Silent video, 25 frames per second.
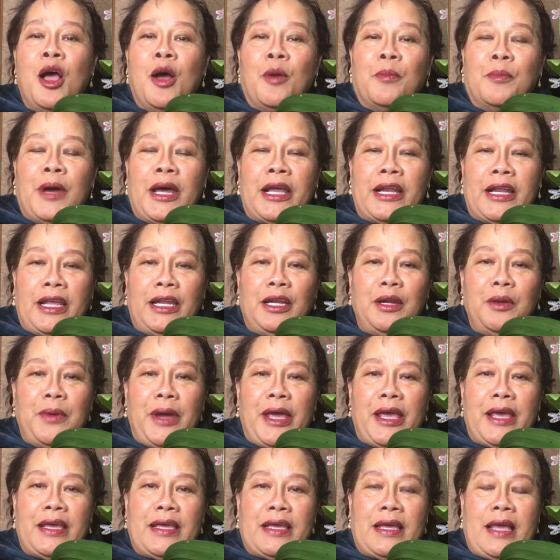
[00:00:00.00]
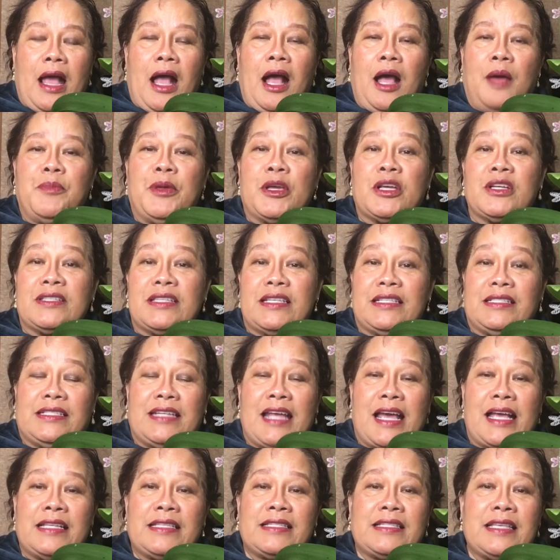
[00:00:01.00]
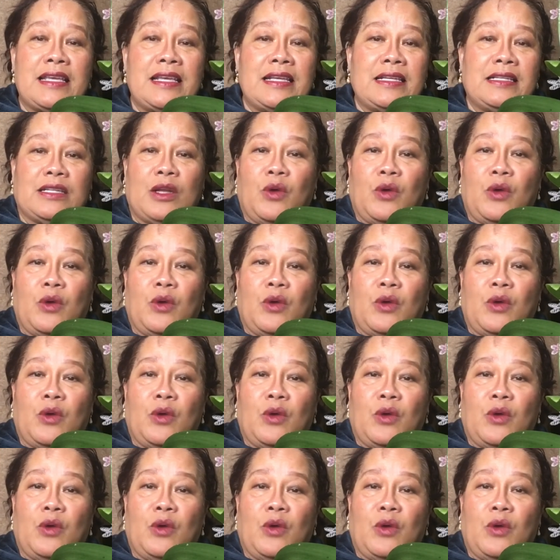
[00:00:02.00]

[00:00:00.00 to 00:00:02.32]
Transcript: But anyway, uh, because it doesn't,